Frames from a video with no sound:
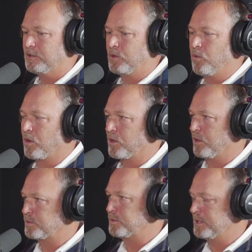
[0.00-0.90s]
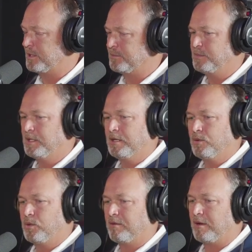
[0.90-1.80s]
We work close with them.
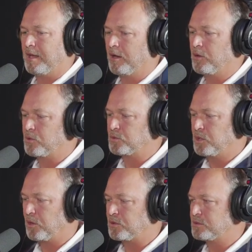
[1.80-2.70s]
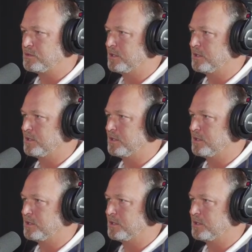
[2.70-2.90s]
We have a lot of local churches